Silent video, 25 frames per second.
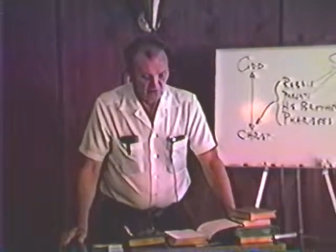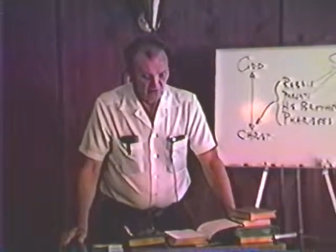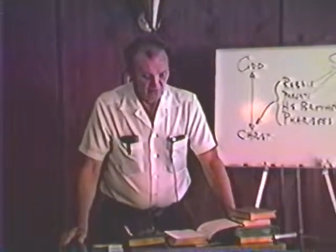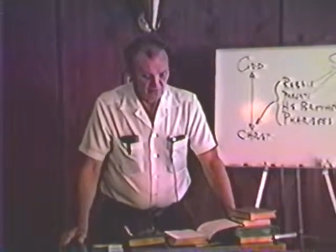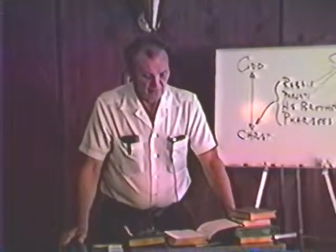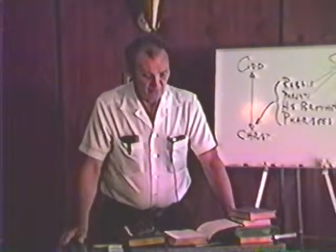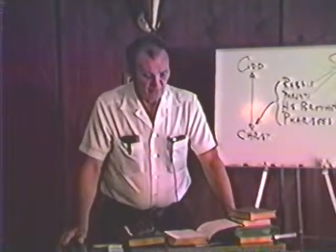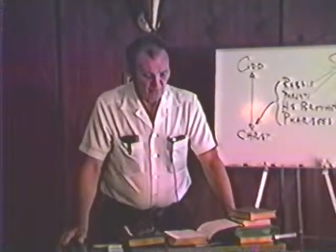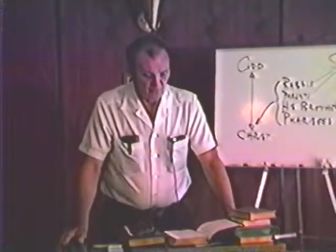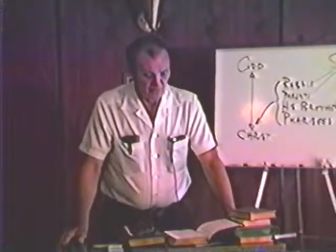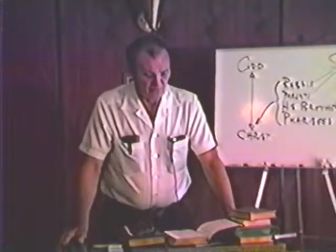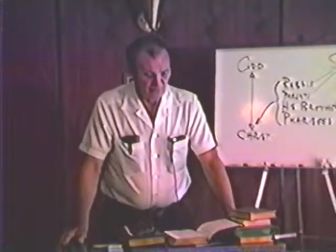
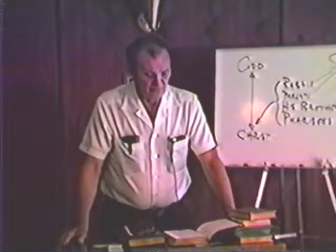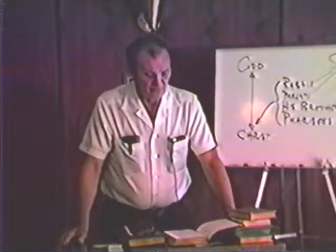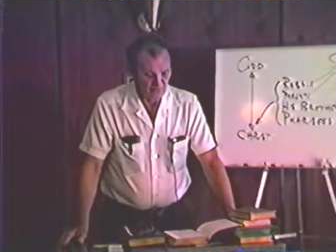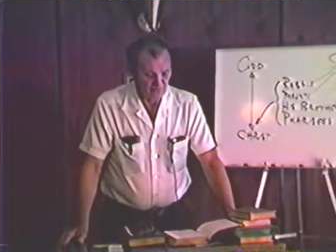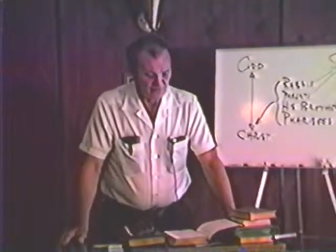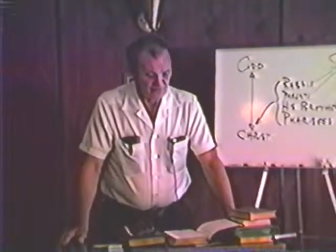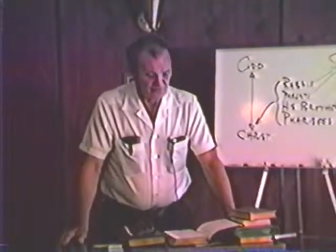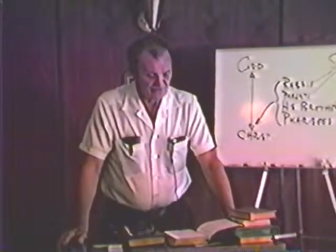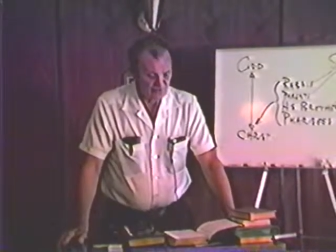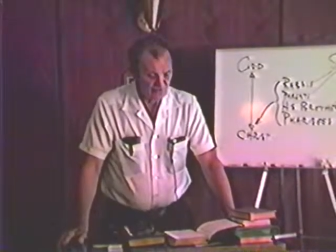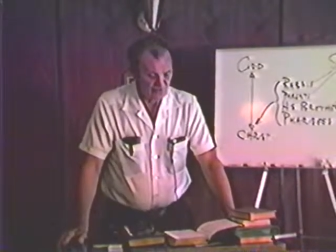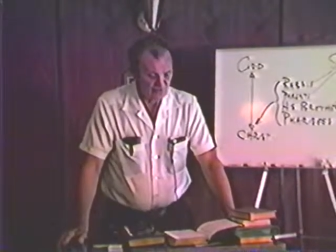But when, for
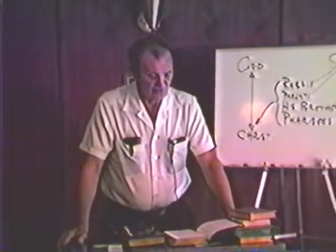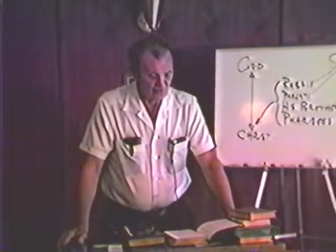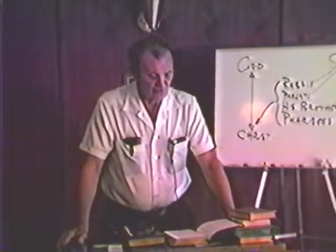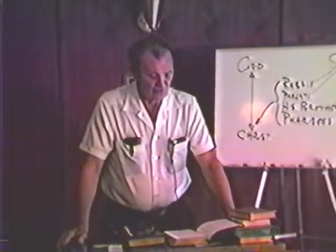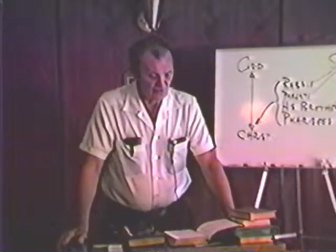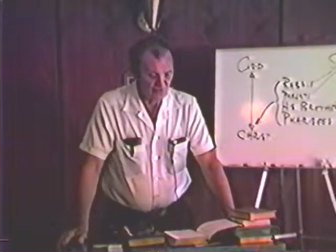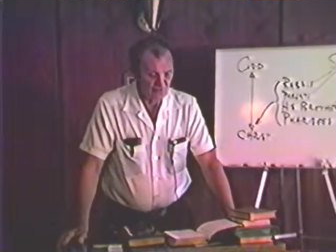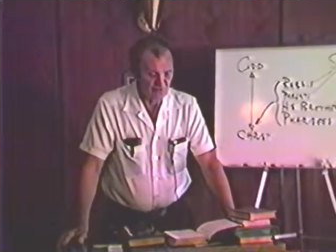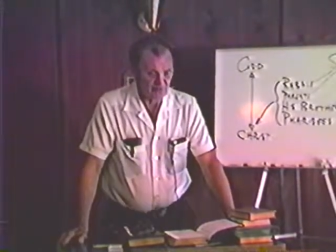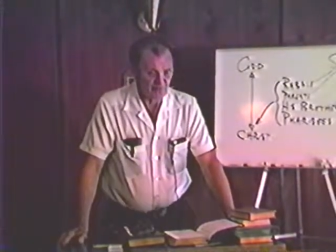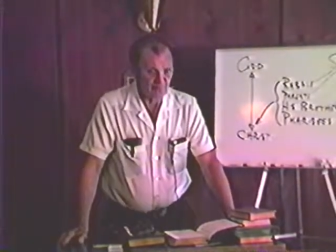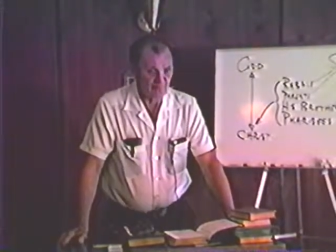instance,
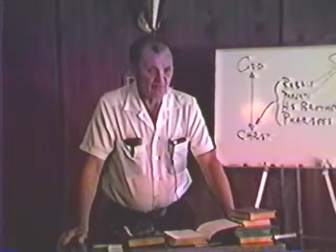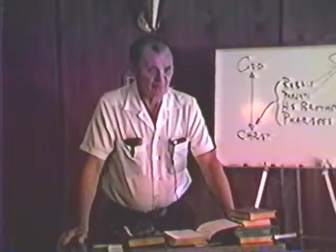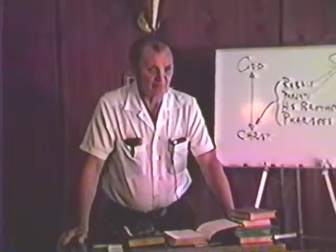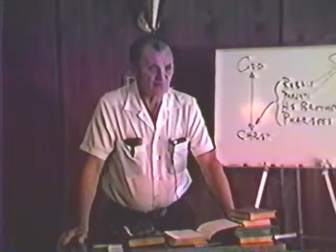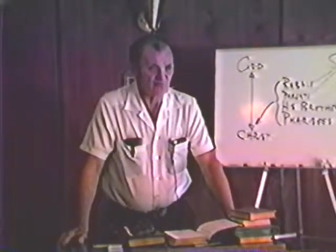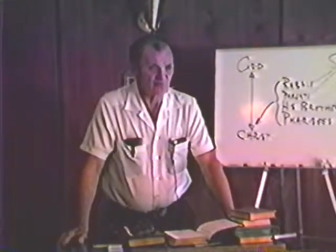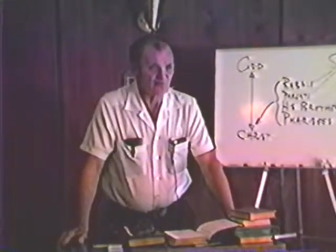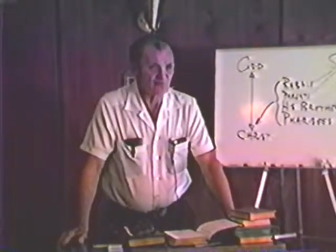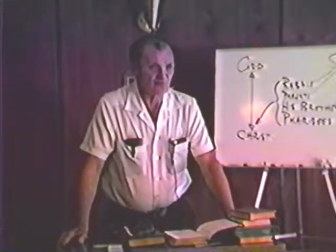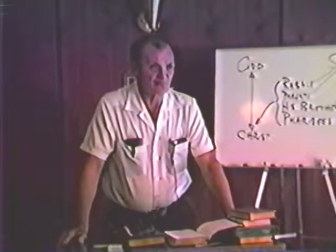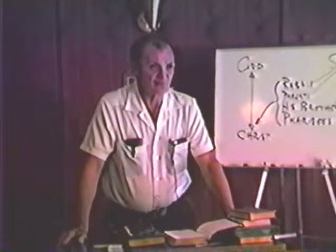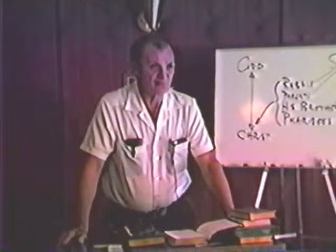John the
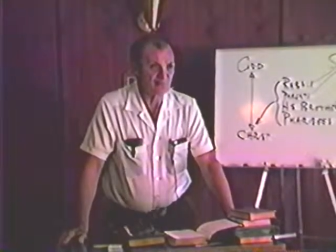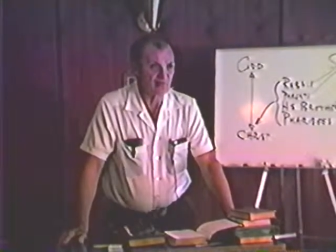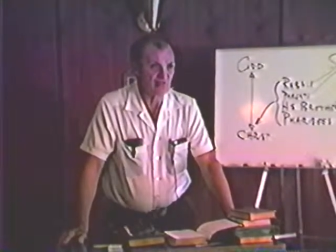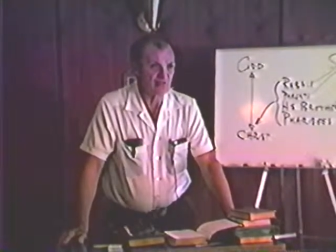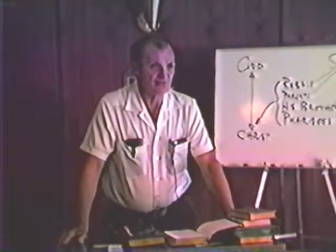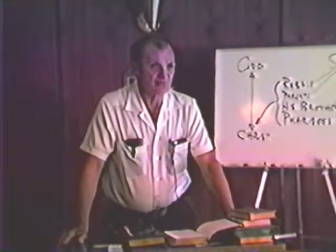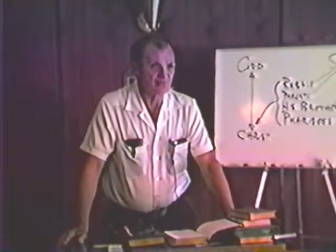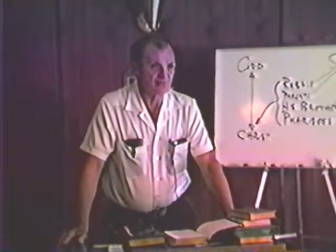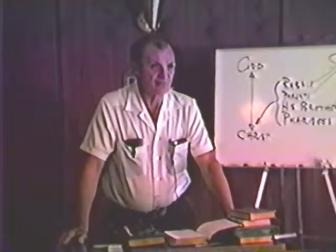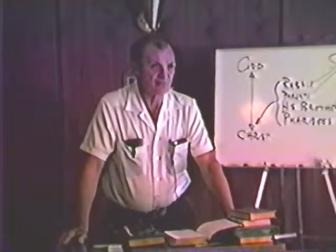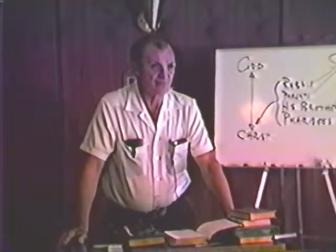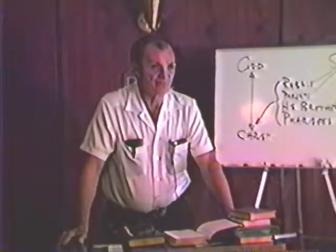Baptist was
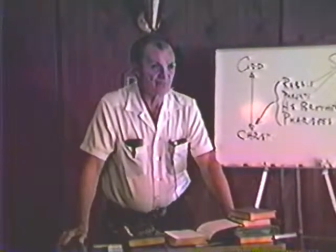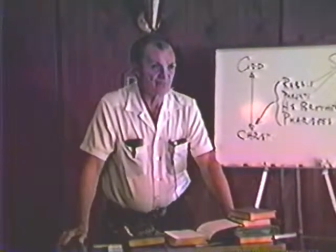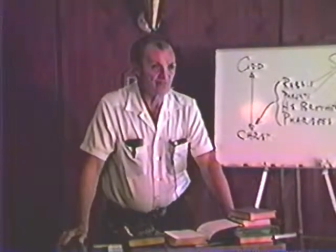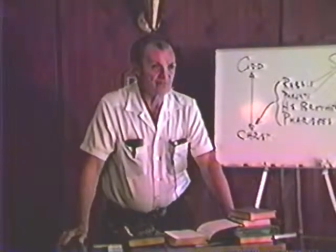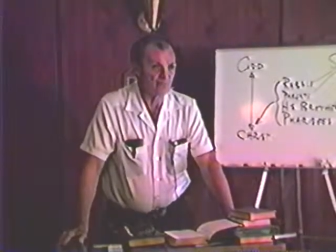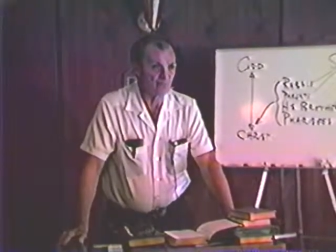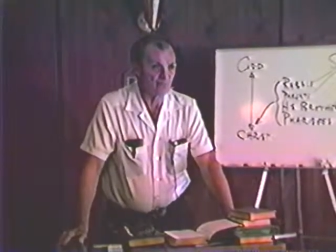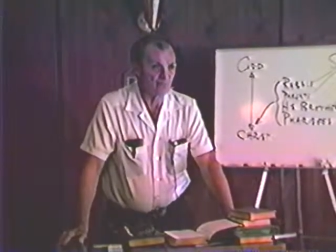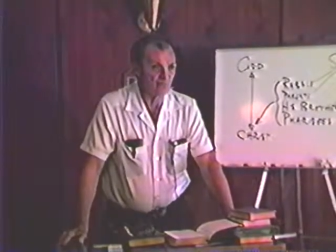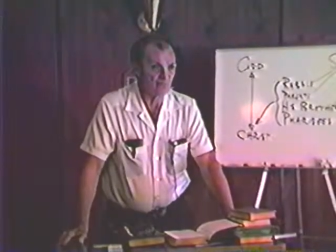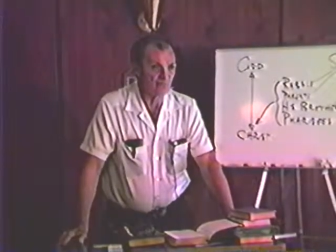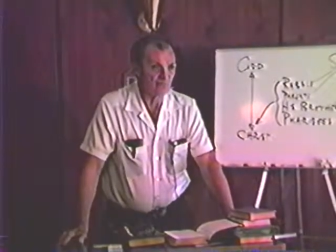placed in
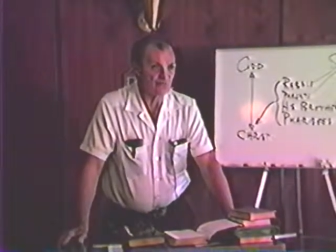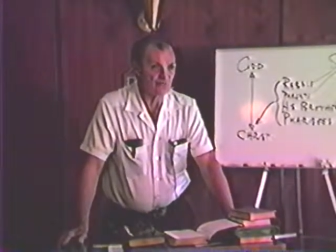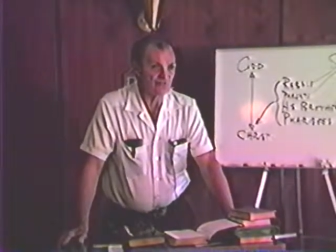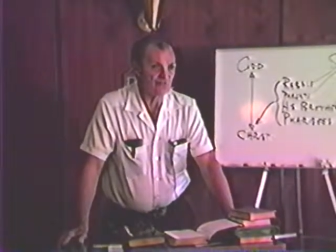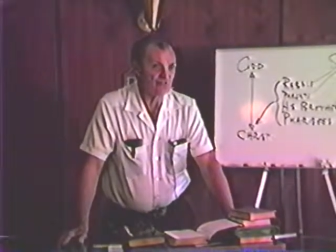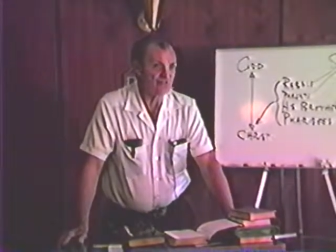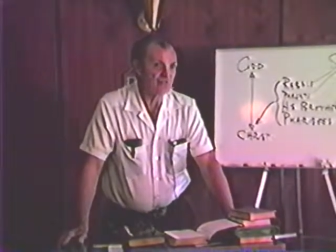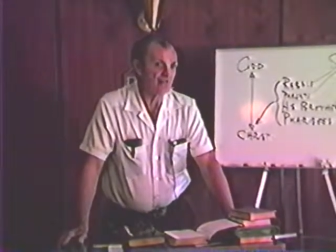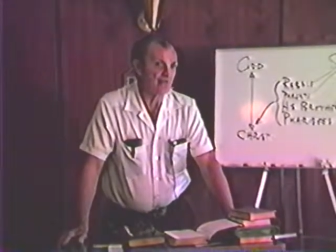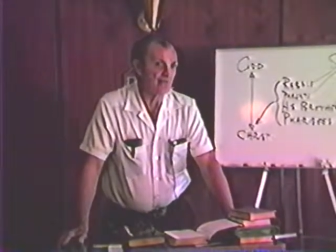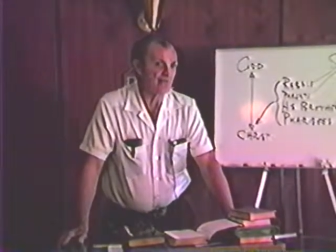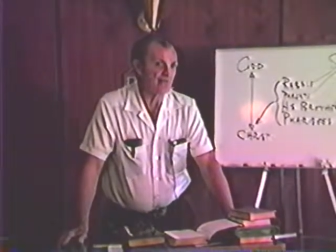prison, what was
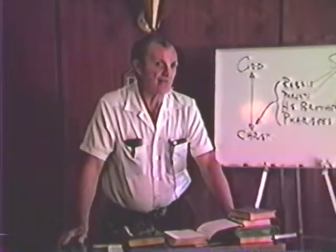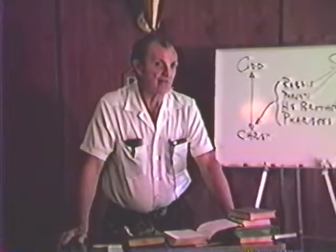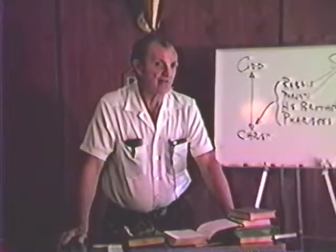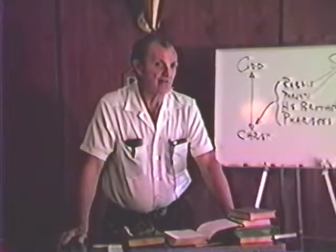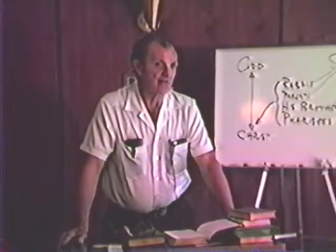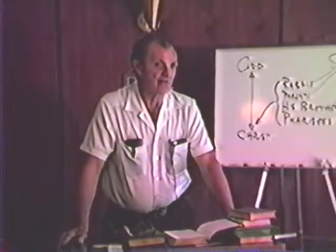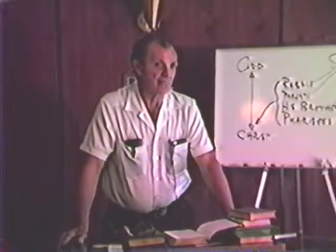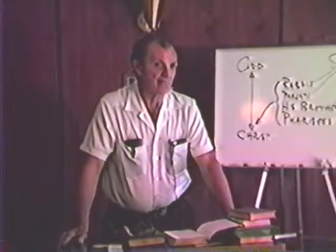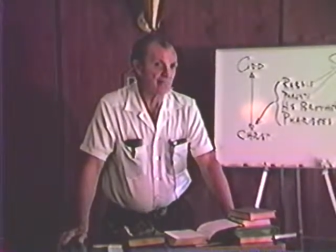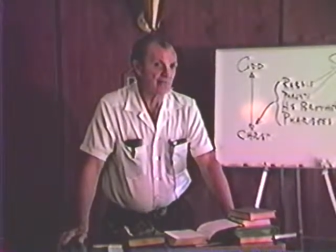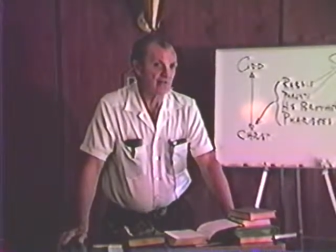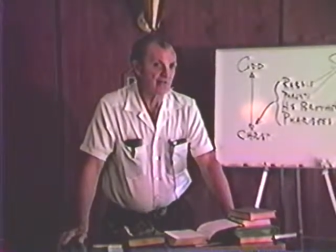he
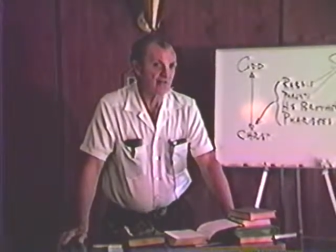suffering?